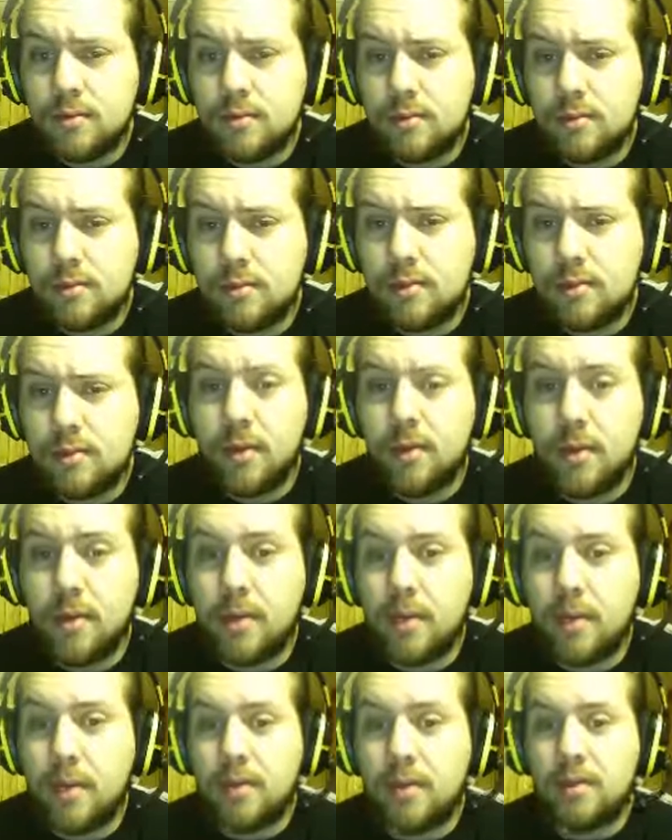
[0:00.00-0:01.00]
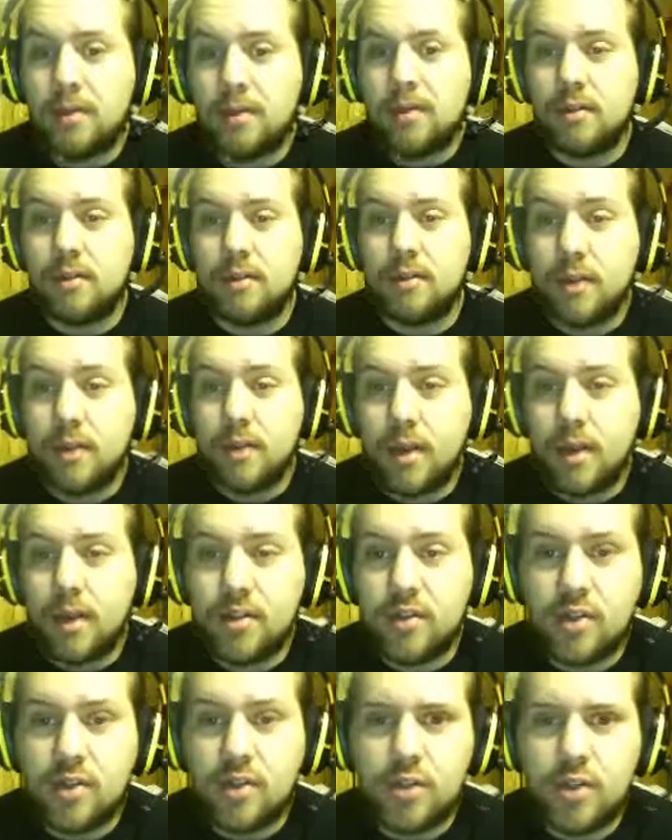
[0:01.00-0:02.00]
Oranberry? Oh, okay, so
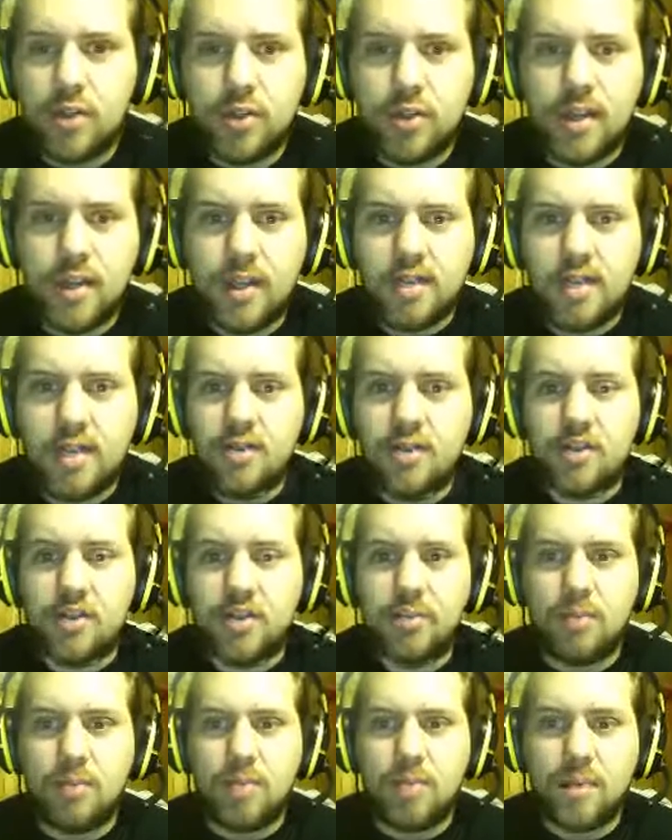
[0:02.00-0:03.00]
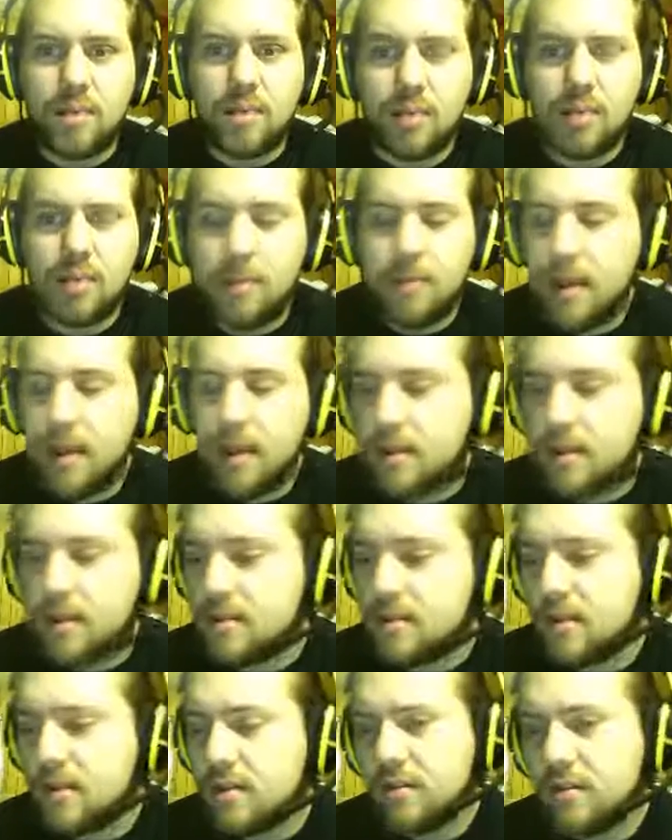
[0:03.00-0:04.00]
usually it's usually plus and minus,
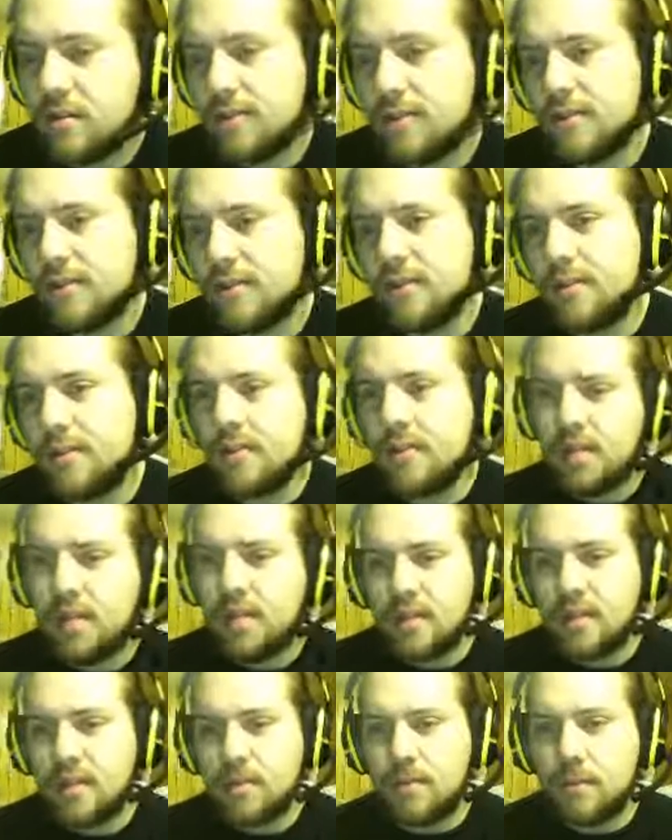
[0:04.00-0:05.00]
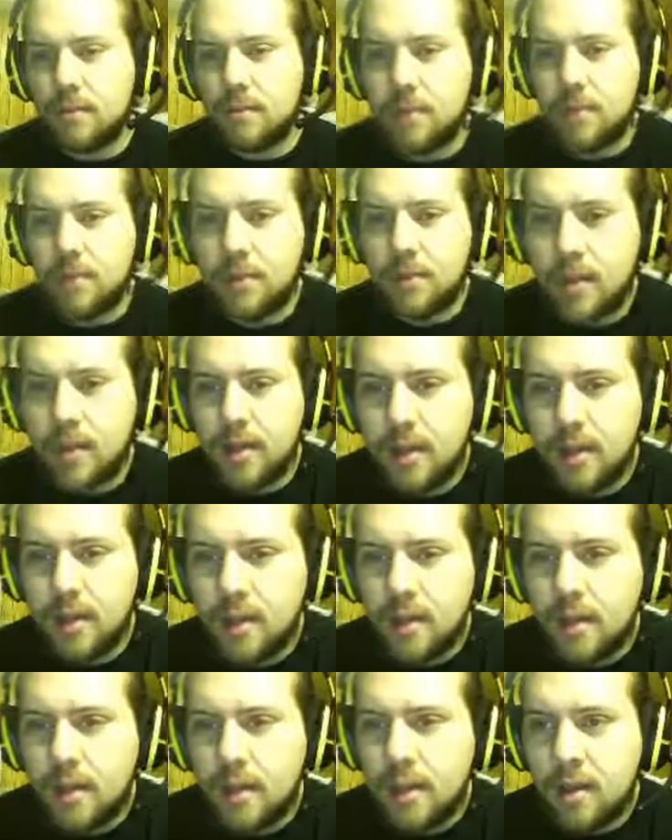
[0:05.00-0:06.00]
so that's probably why.
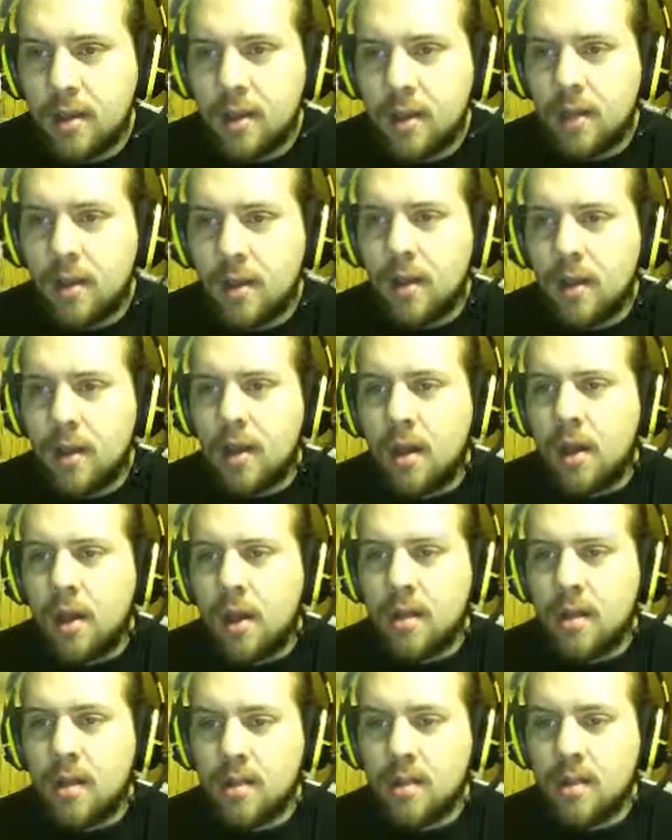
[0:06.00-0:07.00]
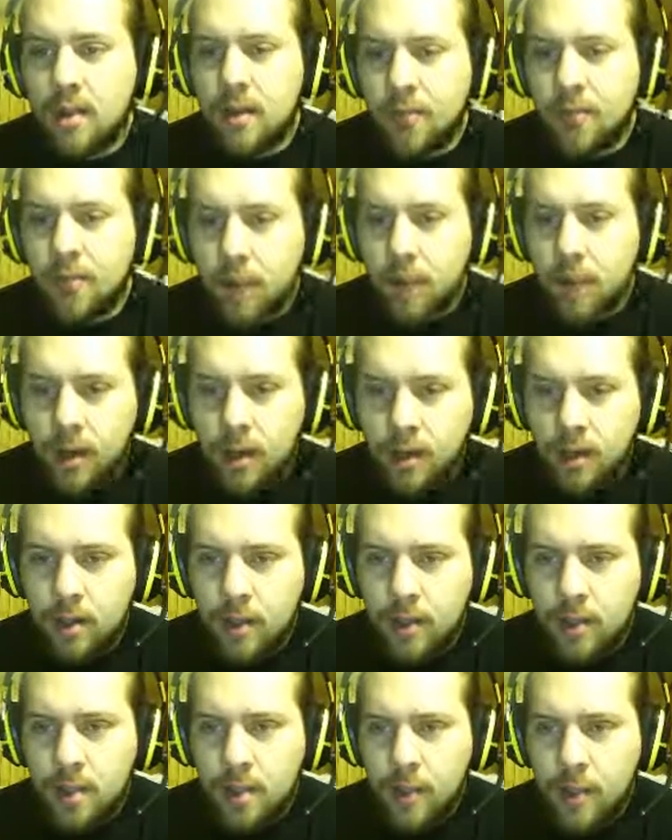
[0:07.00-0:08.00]
Let's cut the Wingull and
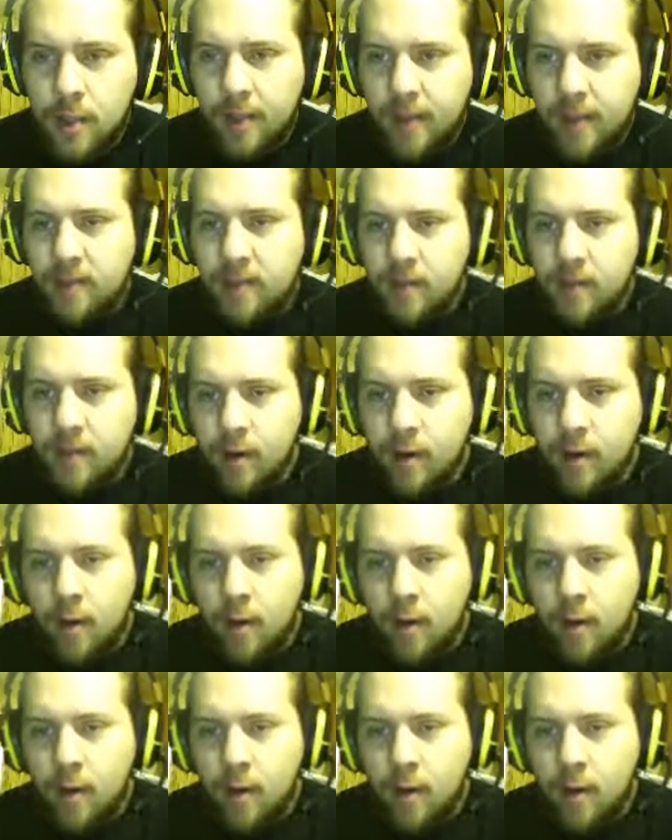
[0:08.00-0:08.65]
let's peck the Fearow.